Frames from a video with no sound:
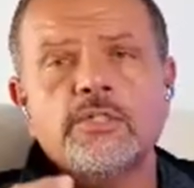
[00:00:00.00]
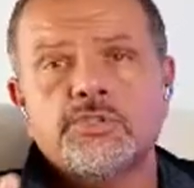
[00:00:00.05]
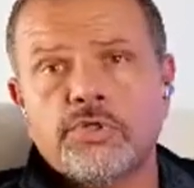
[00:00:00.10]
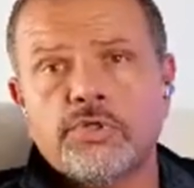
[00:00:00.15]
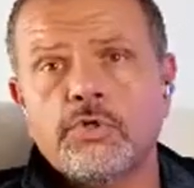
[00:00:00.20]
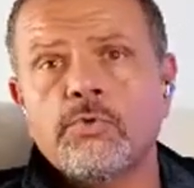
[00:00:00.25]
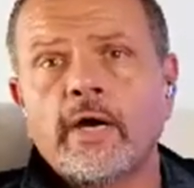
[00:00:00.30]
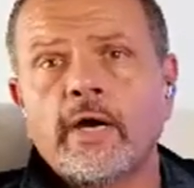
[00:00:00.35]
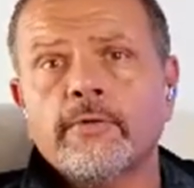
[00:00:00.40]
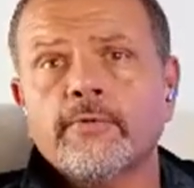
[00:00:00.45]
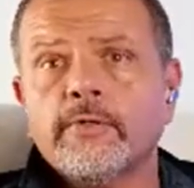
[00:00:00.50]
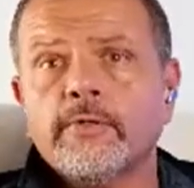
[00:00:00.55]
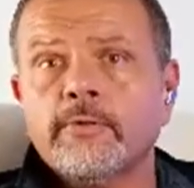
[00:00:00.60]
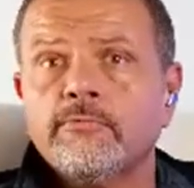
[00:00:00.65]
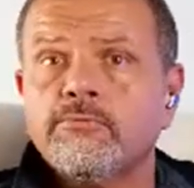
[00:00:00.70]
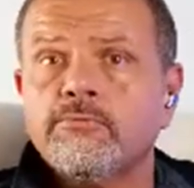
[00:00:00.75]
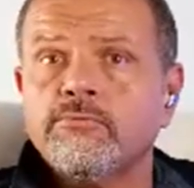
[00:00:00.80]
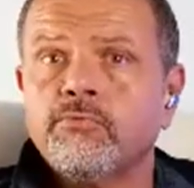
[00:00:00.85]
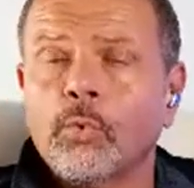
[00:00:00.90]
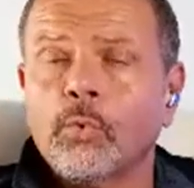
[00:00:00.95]

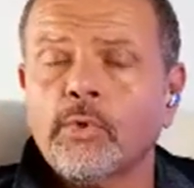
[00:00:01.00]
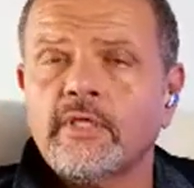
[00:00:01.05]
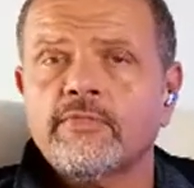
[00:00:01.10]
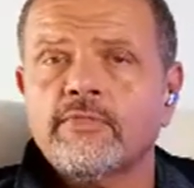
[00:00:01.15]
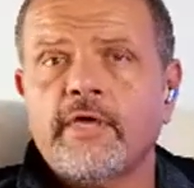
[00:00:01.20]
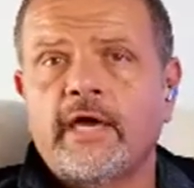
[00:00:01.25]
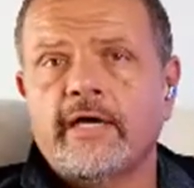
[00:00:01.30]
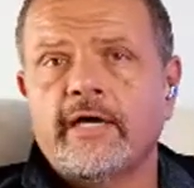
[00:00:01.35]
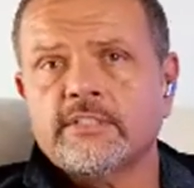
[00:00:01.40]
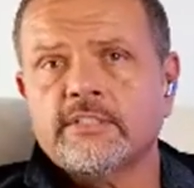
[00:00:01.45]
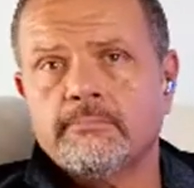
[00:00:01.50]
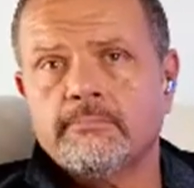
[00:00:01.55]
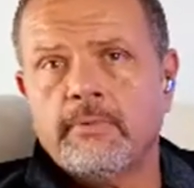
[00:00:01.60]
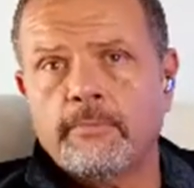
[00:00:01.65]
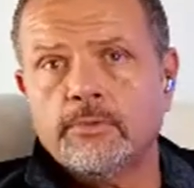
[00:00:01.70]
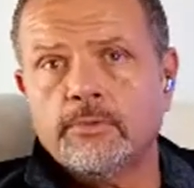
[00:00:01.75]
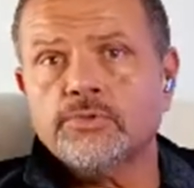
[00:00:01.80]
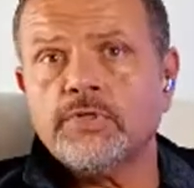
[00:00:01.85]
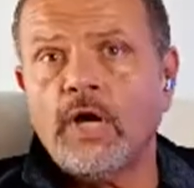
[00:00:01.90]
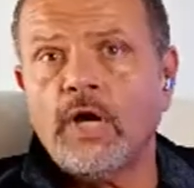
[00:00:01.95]
240,000
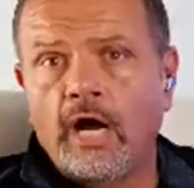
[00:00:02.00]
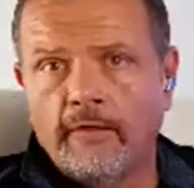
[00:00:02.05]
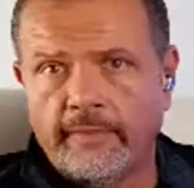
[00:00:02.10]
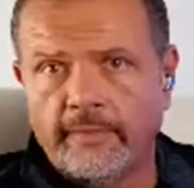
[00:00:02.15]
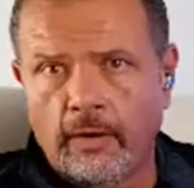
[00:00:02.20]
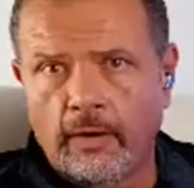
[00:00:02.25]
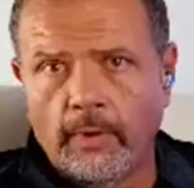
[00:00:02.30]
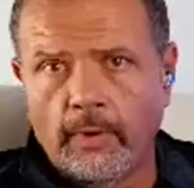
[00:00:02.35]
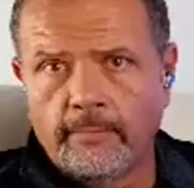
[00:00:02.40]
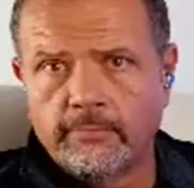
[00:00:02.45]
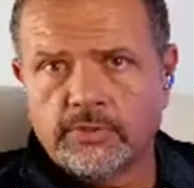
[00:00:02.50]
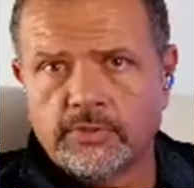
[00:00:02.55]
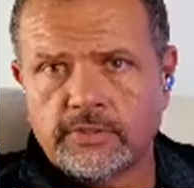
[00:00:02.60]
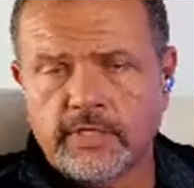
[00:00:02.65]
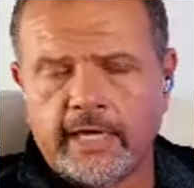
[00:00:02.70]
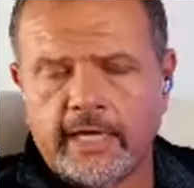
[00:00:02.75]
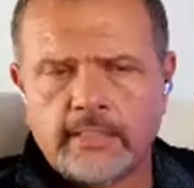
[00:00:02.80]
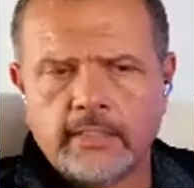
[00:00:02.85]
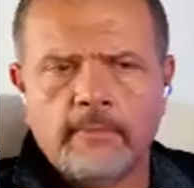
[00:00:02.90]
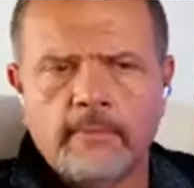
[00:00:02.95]
members on that
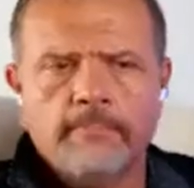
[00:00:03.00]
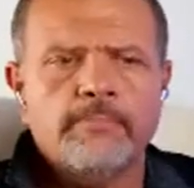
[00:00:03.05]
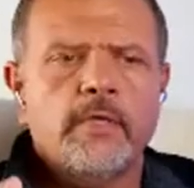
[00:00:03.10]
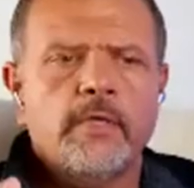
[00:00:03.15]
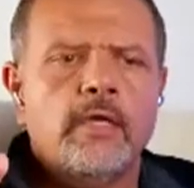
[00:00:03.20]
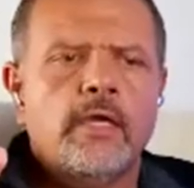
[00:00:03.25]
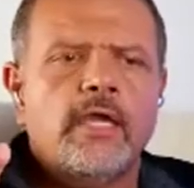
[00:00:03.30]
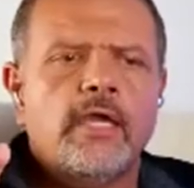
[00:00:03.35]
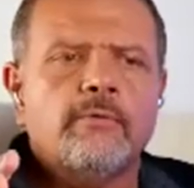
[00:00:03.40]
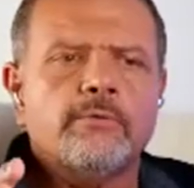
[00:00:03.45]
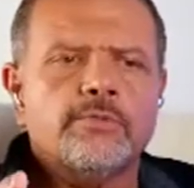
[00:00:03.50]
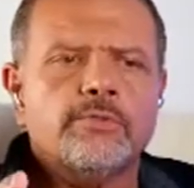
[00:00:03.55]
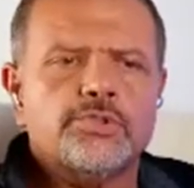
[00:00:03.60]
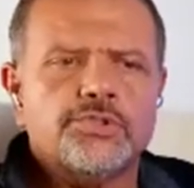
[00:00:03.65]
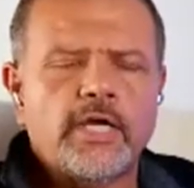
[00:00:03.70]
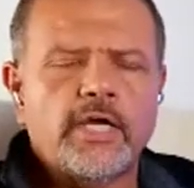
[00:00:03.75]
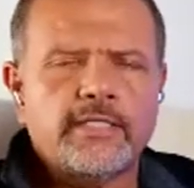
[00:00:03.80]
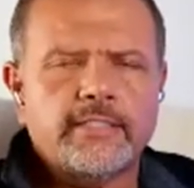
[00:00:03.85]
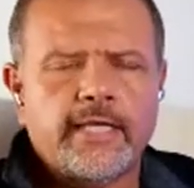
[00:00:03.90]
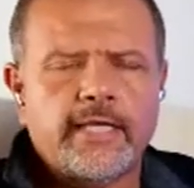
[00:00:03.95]
website. It was
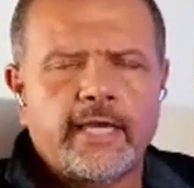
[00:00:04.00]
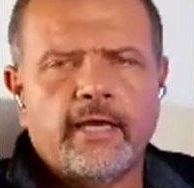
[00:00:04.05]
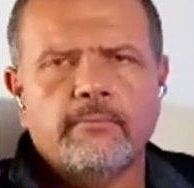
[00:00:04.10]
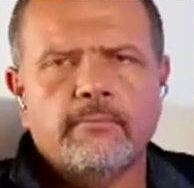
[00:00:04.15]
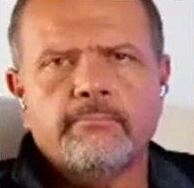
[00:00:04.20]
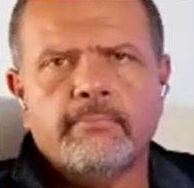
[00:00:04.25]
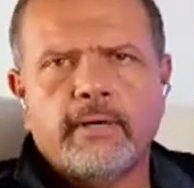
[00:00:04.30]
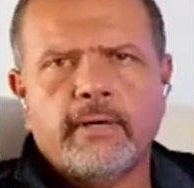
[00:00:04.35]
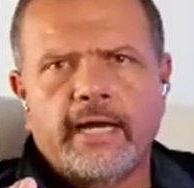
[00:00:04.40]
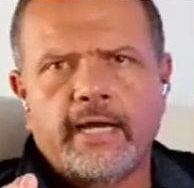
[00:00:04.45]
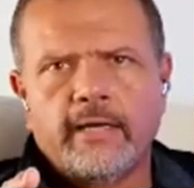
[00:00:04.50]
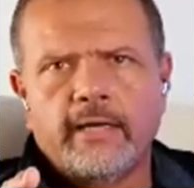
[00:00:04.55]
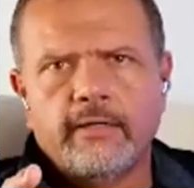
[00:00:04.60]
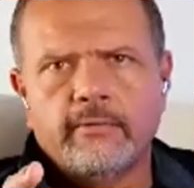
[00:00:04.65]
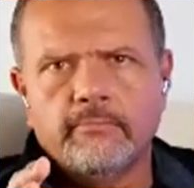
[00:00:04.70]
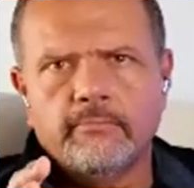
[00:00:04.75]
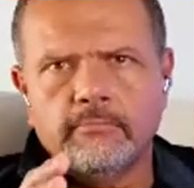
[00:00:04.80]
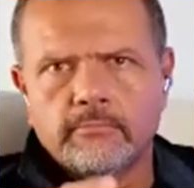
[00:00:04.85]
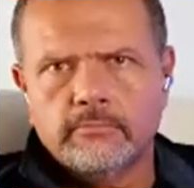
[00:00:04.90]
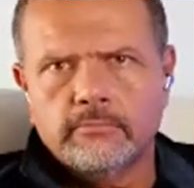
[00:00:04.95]
shut down
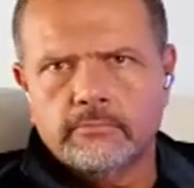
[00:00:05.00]
by